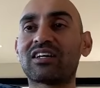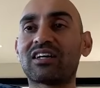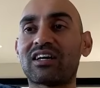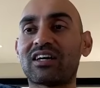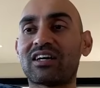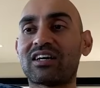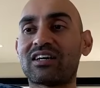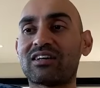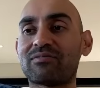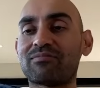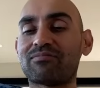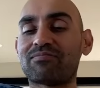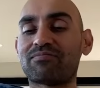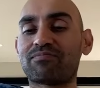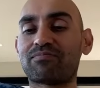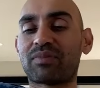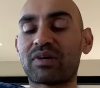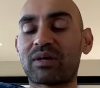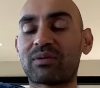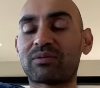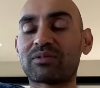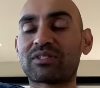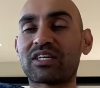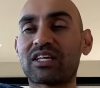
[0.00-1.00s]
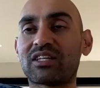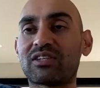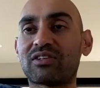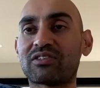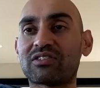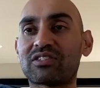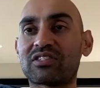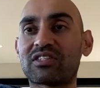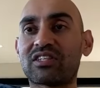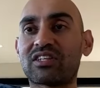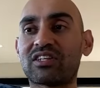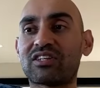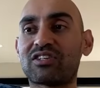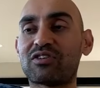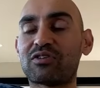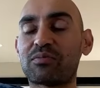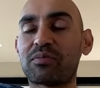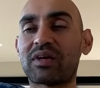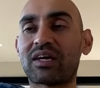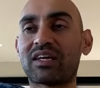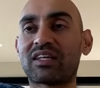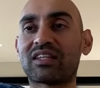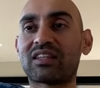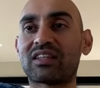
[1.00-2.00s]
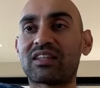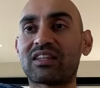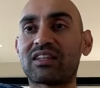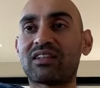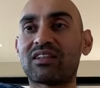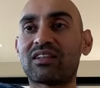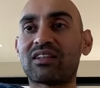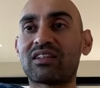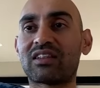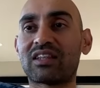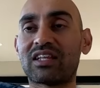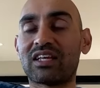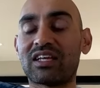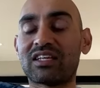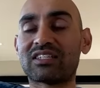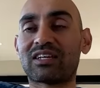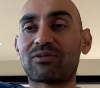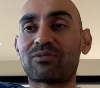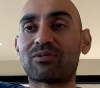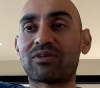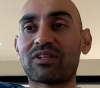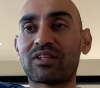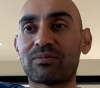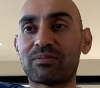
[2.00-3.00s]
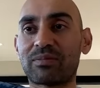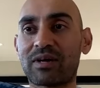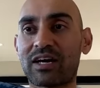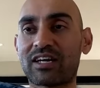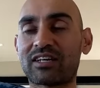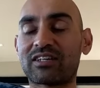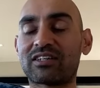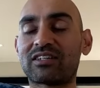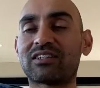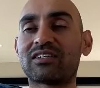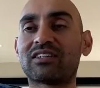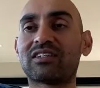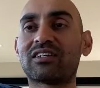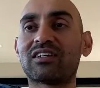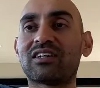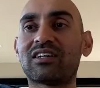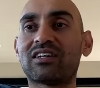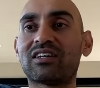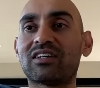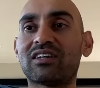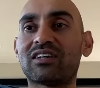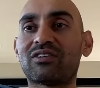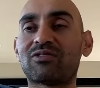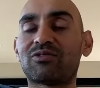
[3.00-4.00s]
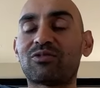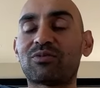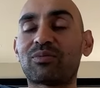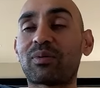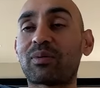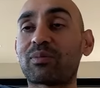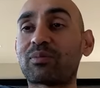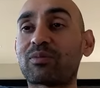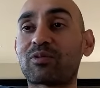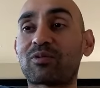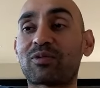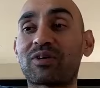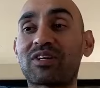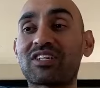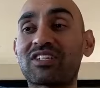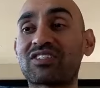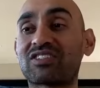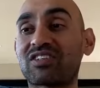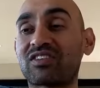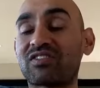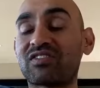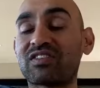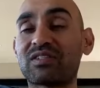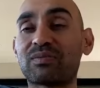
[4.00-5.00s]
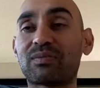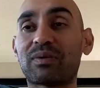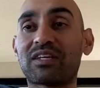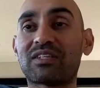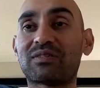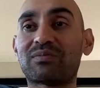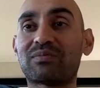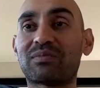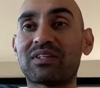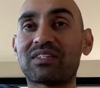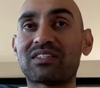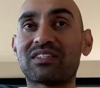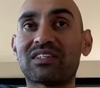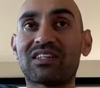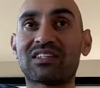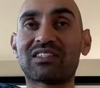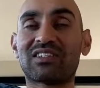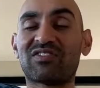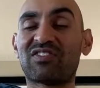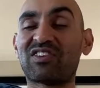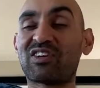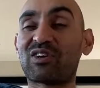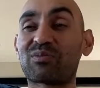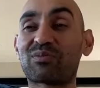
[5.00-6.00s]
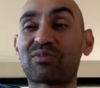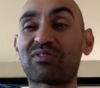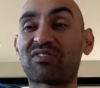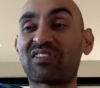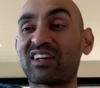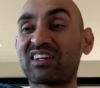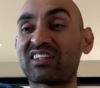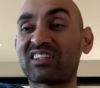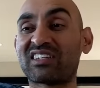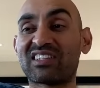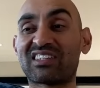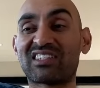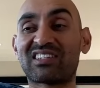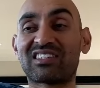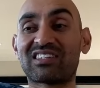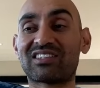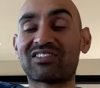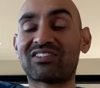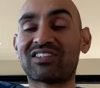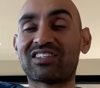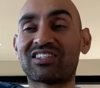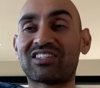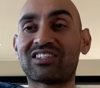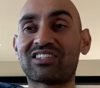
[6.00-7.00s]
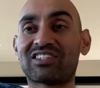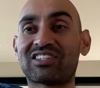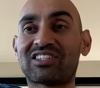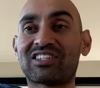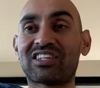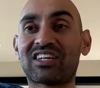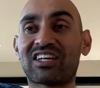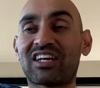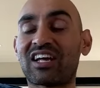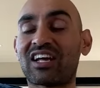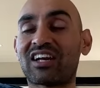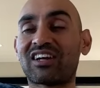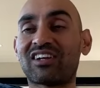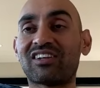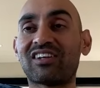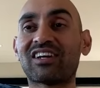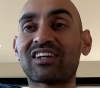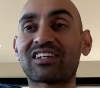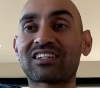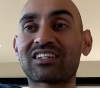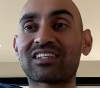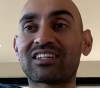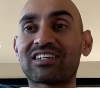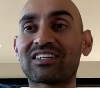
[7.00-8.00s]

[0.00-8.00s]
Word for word: Um, but I would say those are the two big things that really matter. Remember, we're in a service-based business. If you don't provide good service, you're shit out of luck.